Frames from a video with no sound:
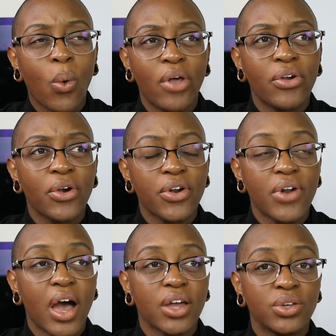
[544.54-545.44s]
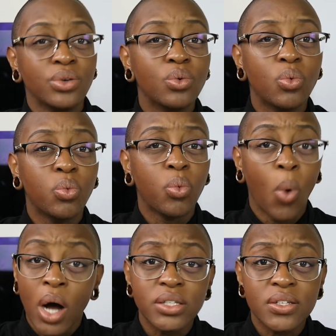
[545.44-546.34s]
whether or not you
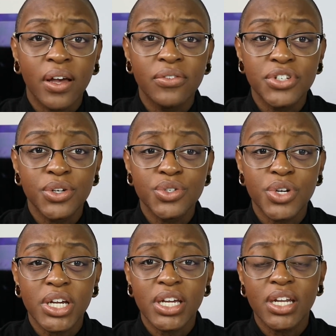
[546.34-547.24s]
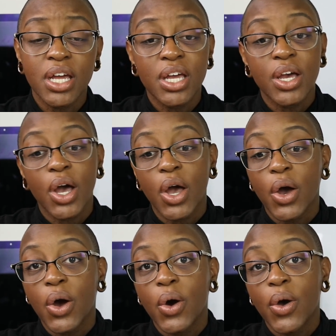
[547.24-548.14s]
want to have children,
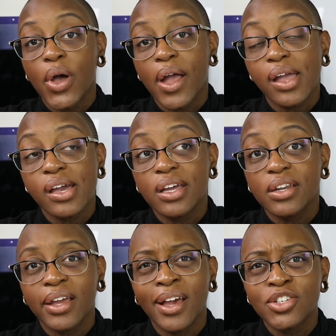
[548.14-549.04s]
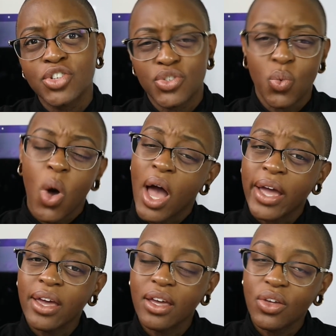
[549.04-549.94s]
and I guess just
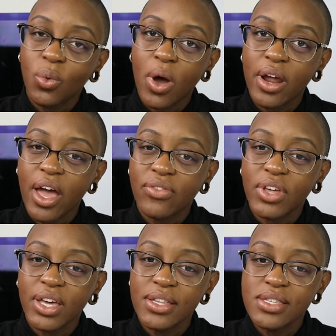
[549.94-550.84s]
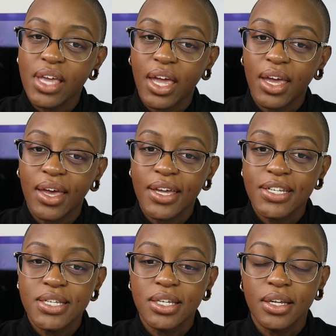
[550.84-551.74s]
why you want to have kids.
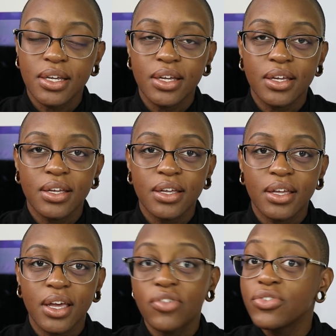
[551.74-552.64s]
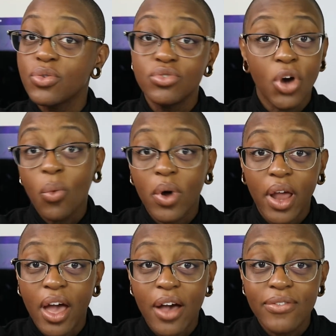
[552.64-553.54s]
And if you don't want
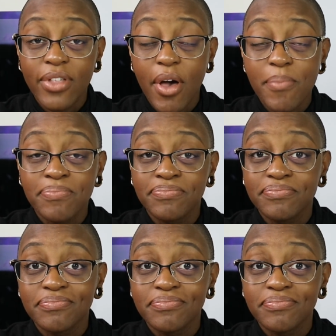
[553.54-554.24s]
to have them,